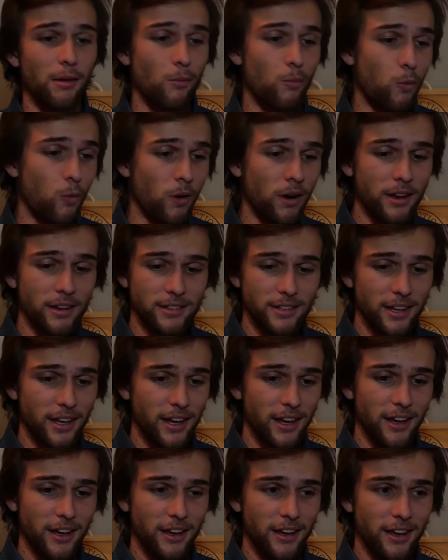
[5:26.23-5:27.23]
I want
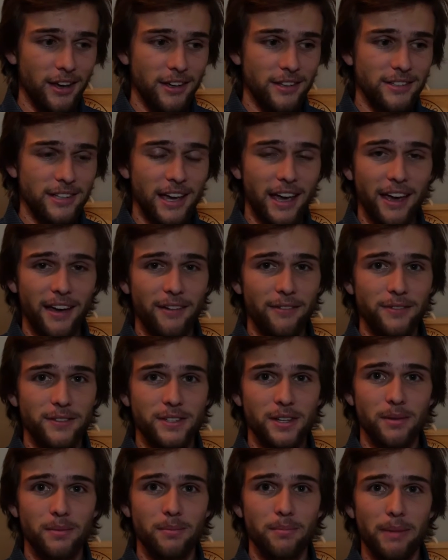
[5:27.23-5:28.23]
to have
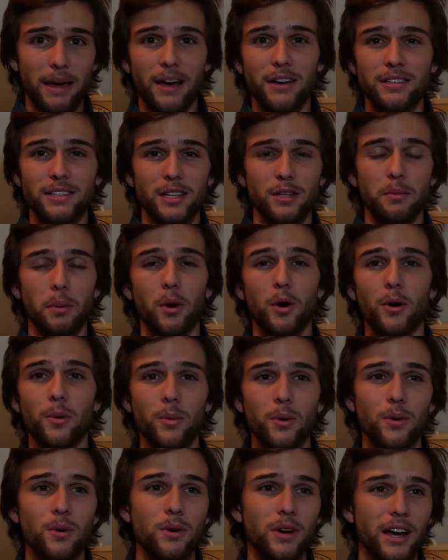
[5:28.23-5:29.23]
some mouse that's
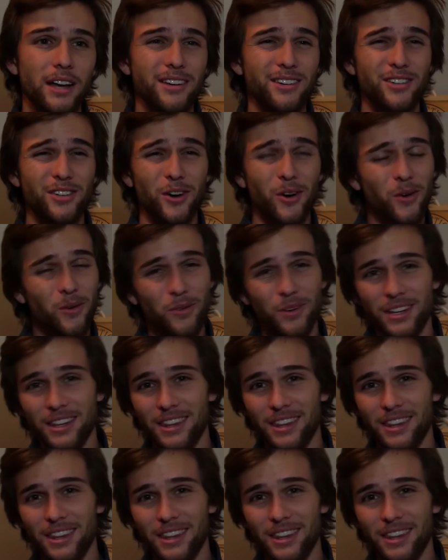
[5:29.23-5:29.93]
portable. I don't